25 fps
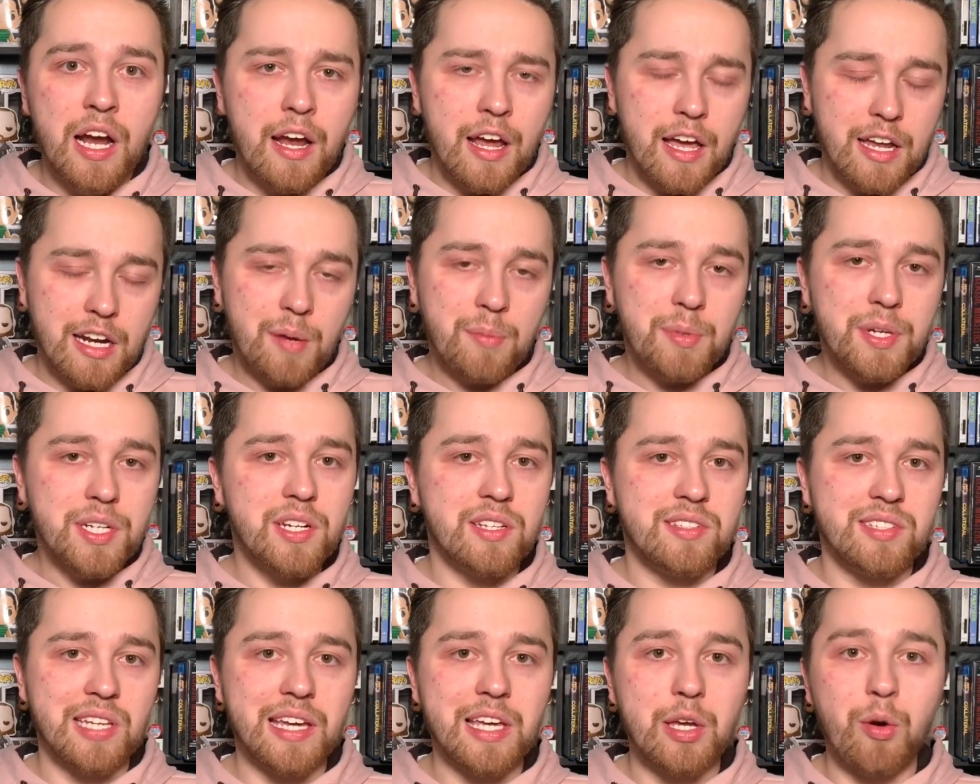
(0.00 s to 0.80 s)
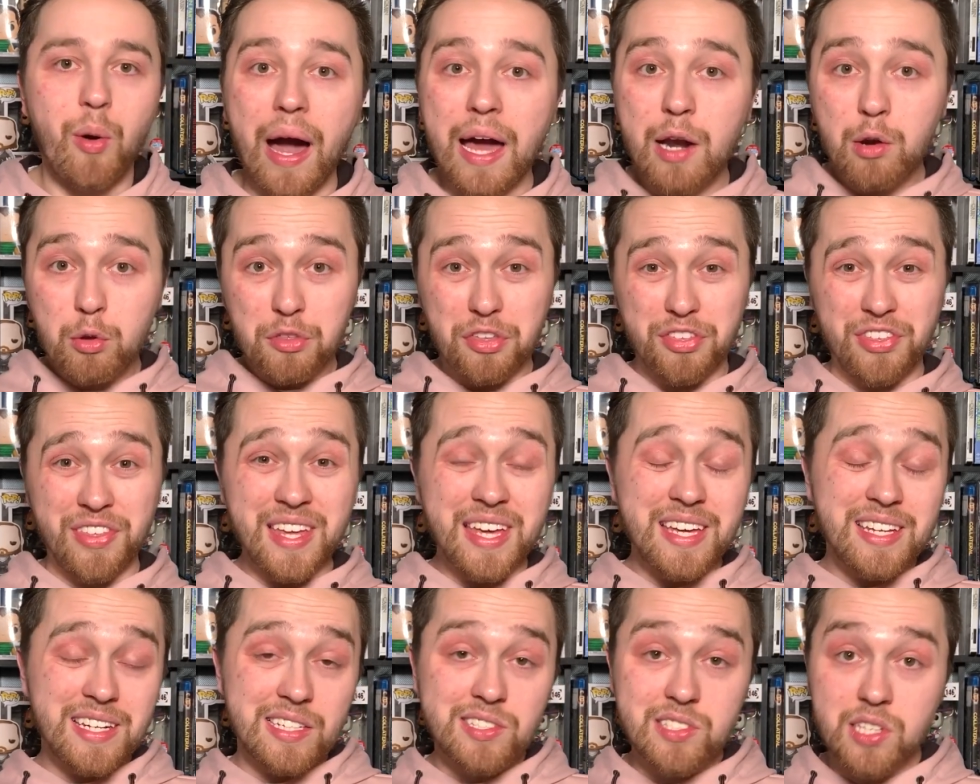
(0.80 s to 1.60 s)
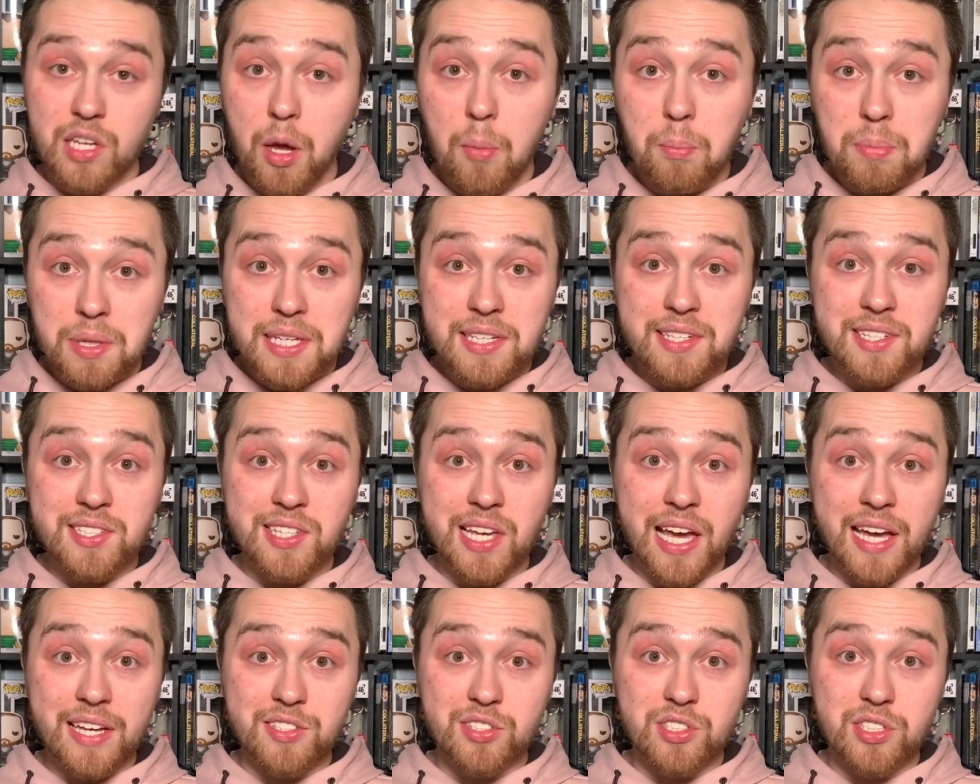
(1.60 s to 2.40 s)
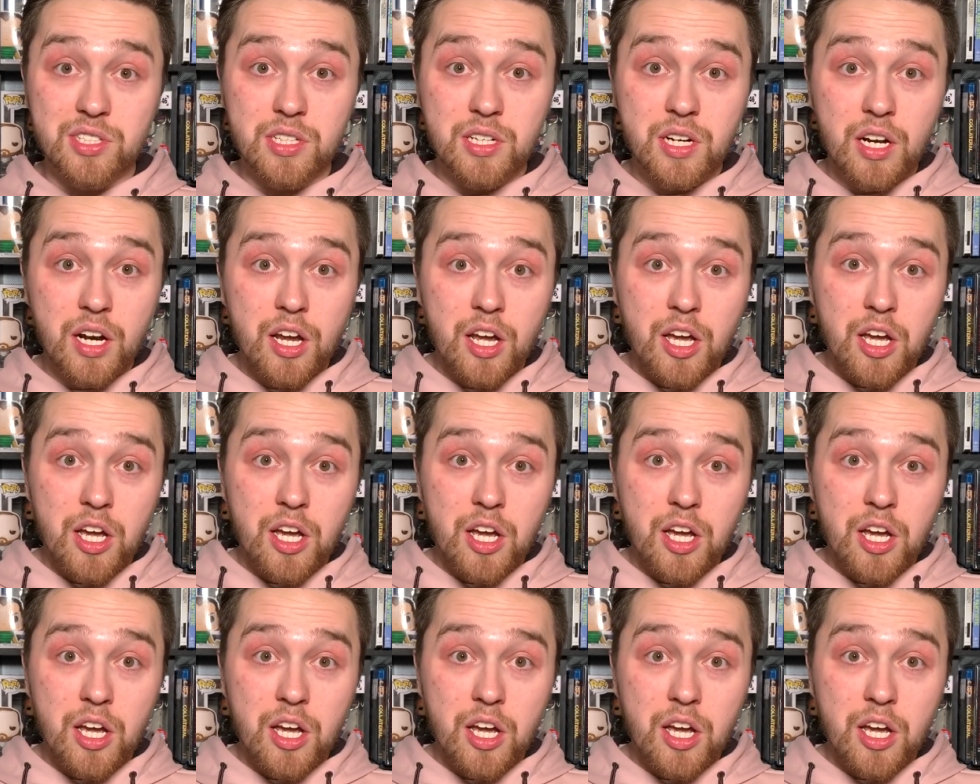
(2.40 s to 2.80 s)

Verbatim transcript: And I'm here to tell you, don't think it is a complete disaster,